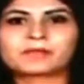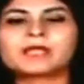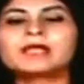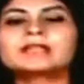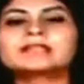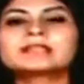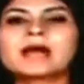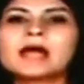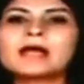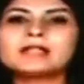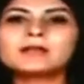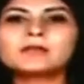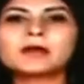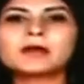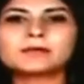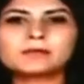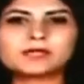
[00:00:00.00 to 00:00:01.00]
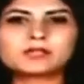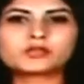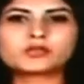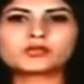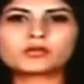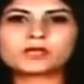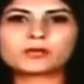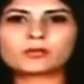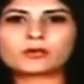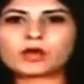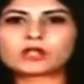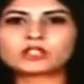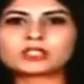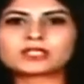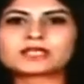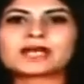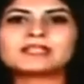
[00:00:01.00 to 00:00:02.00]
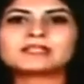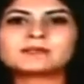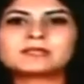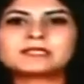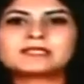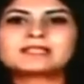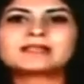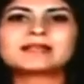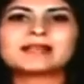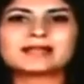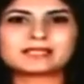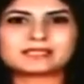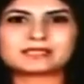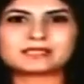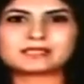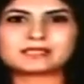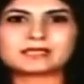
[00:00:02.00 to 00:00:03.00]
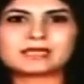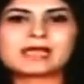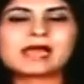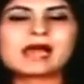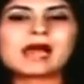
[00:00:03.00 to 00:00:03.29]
His Hyderabad Metro Rail project has been selected